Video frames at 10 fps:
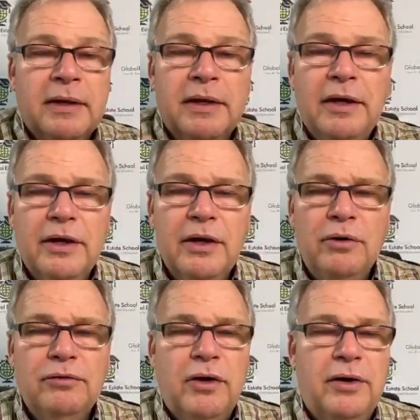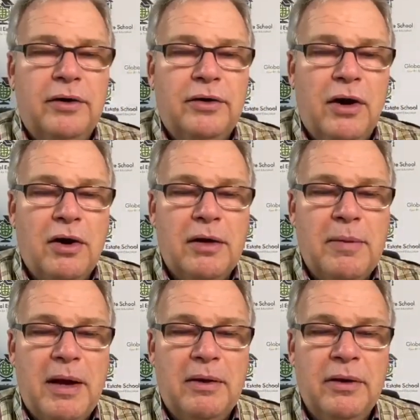It goes on to talk
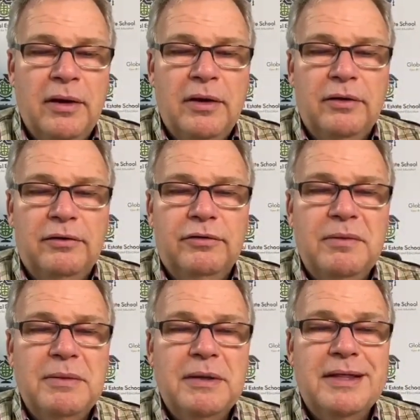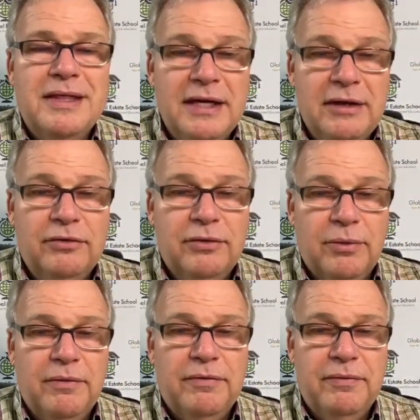about some of the things
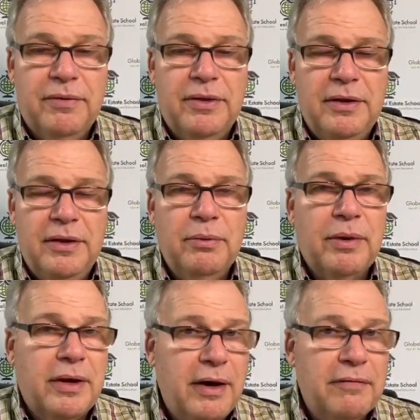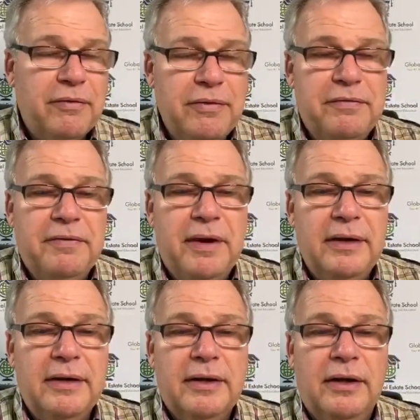the Recovery
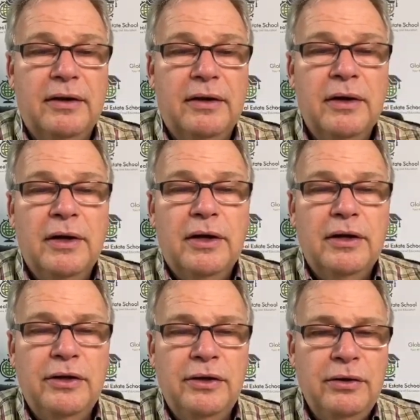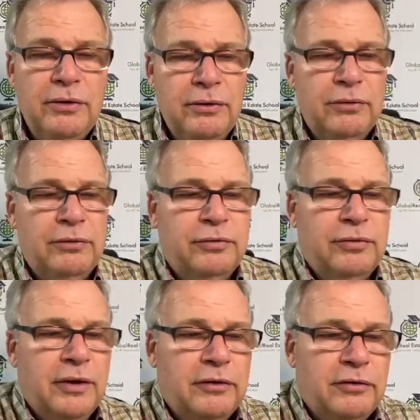Fund can use,
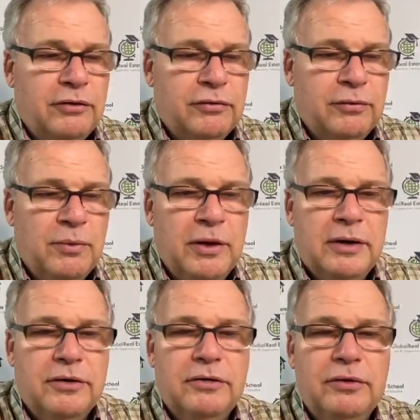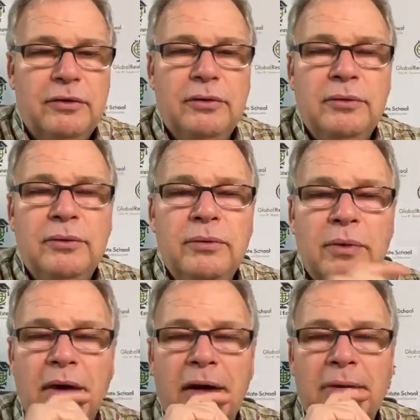and I just want
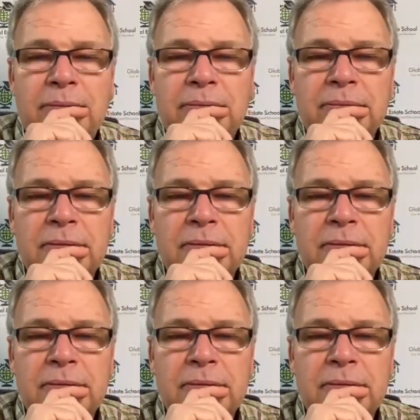to,